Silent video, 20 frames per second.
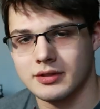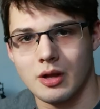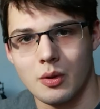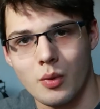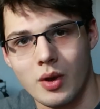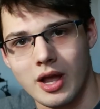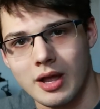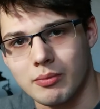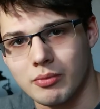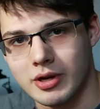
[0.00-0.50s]
that's
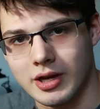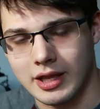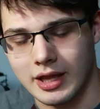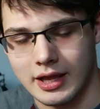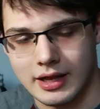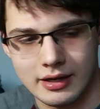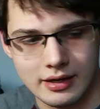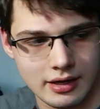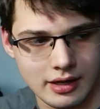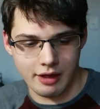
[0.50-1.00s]
not why I'm reading
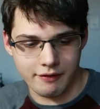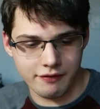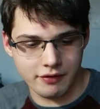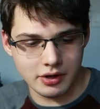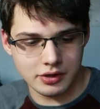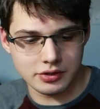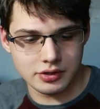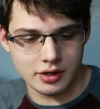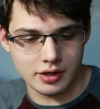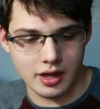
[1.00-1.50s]
it. And I
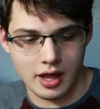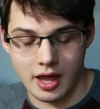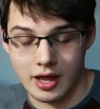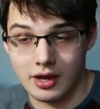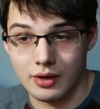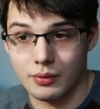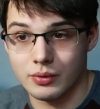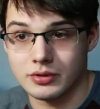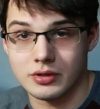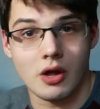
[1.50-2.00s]
finished it
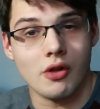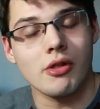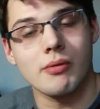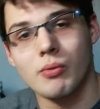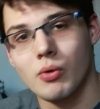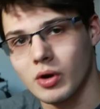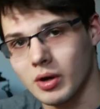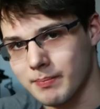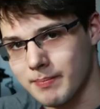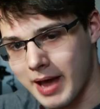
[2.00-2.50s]
and it was all the
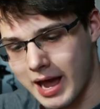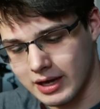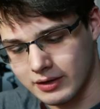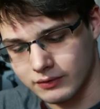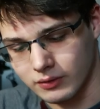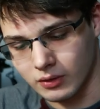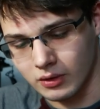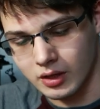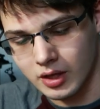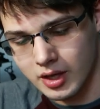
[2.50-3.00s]
more
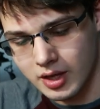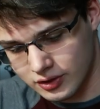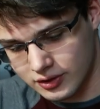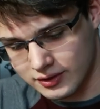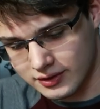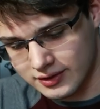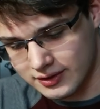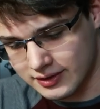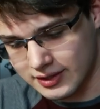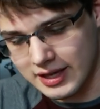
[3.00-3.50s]
impactful.
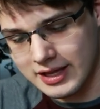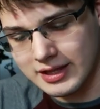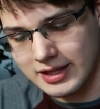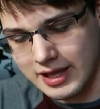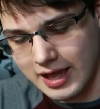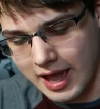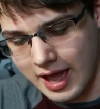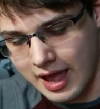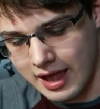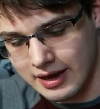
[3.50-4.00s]
Just seeing
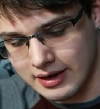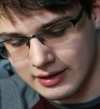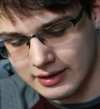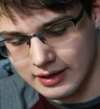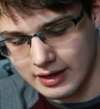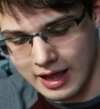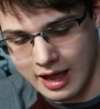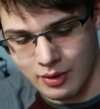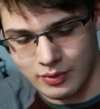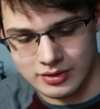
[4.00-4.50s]
the end
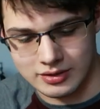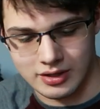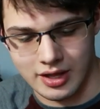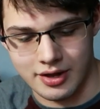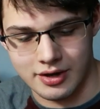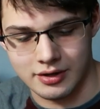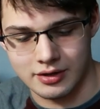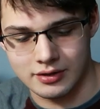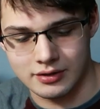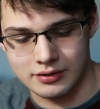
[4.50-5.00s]
and how his
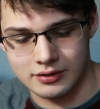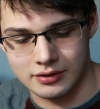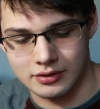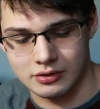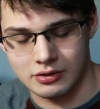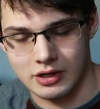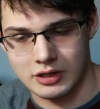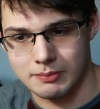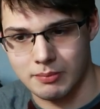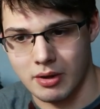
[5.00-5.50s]
letters
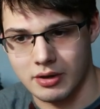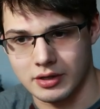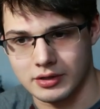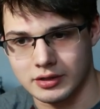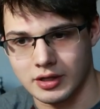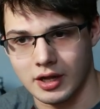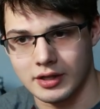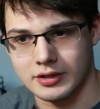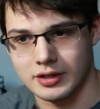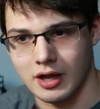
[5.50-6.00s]
and
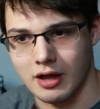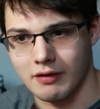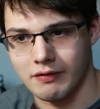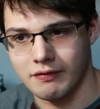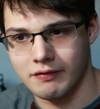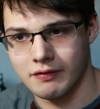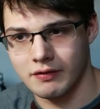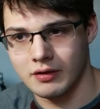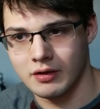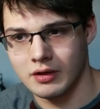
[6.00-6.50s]
transpondence cuts
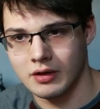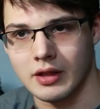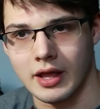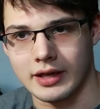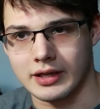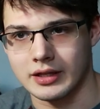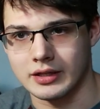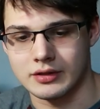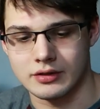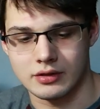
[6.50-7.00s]
off.
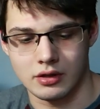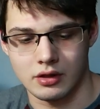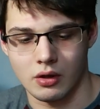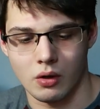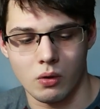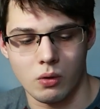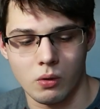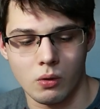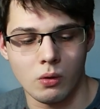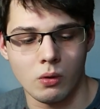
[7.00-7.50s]
Like it's
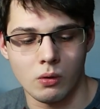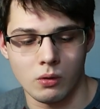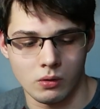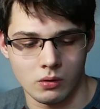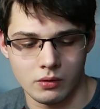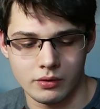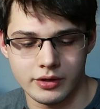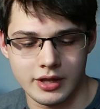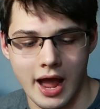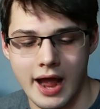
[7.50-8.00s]
the
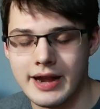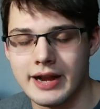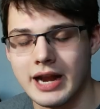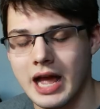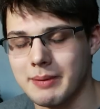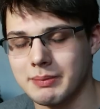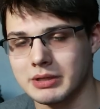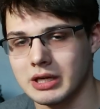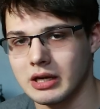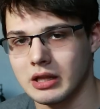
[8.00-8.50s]
whole
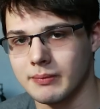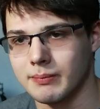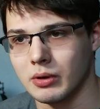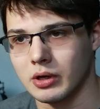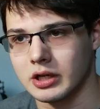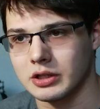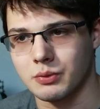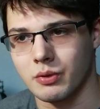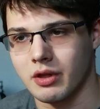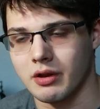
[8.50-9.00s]
99% of the
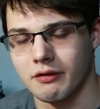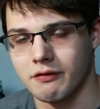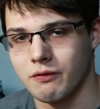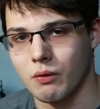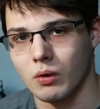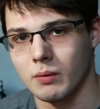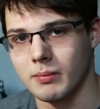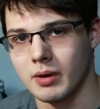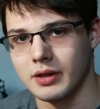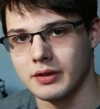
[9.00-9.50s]
book is within
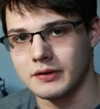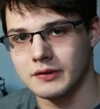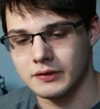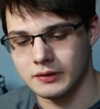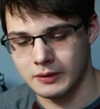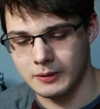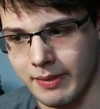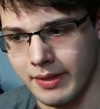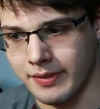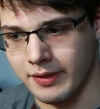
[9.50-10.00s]
four
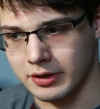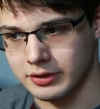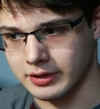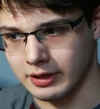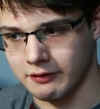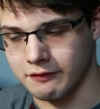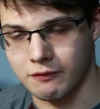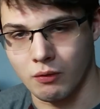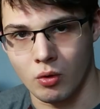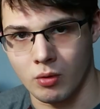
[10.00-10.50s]
months. And then there's
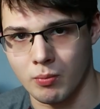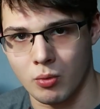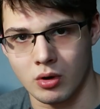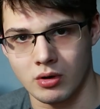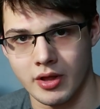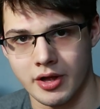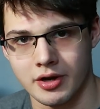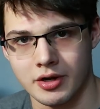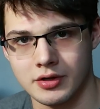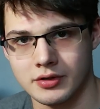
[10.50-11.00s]
like four
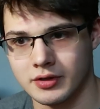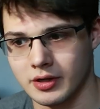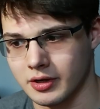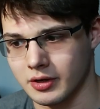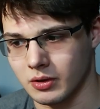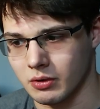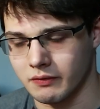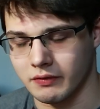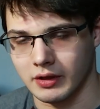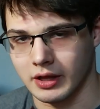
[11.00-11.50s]
more letters that
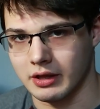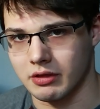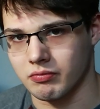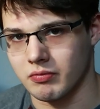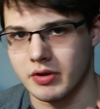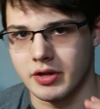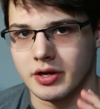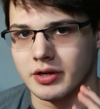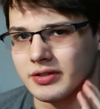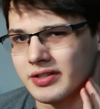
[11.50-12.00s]
are over like
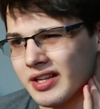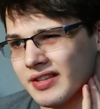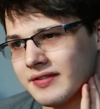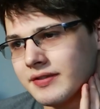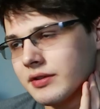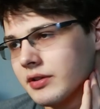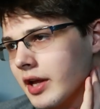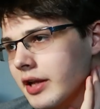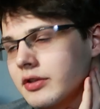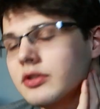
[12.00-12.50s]
three years.
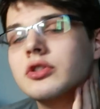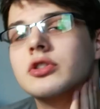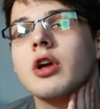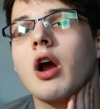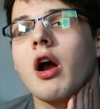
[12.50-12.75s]
It's it's